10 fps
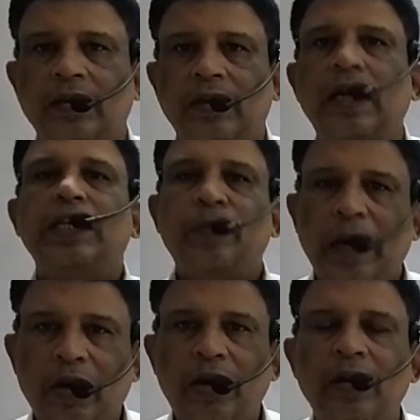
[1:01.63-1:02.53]
It is
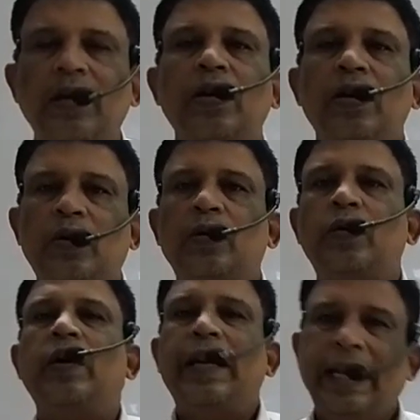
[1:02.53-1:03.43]
better
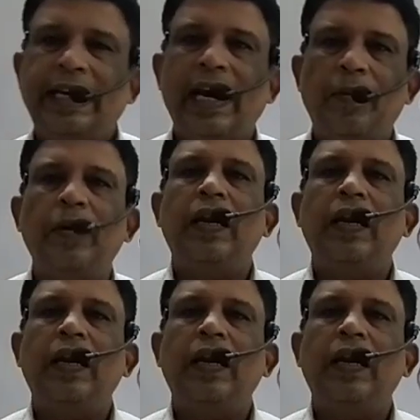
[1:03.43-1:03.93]
to recap a